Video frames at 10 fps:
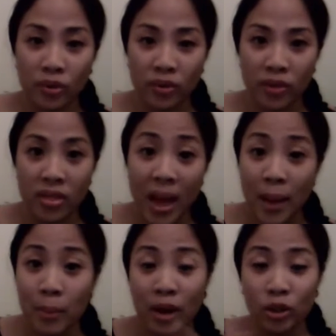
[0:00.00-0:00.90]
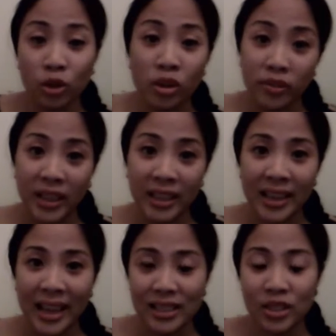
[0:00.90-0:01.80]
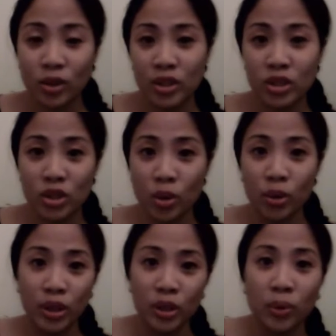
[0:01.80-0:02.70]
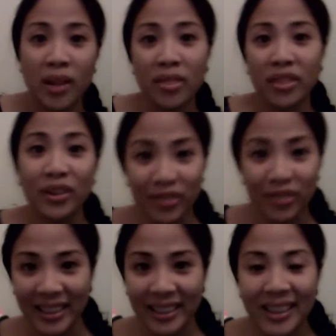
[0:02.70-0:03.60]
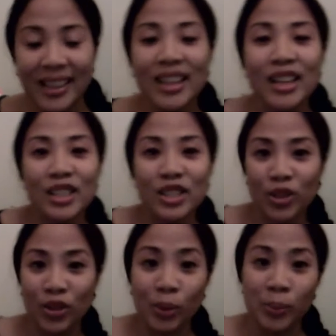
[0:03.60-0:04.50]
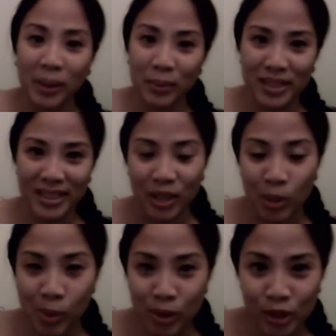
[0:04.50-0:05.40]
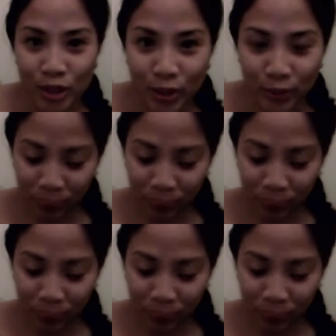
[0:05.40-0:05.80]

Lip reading: them on your feed, and it's going to show you on their feed. So they'll be able to see your post too.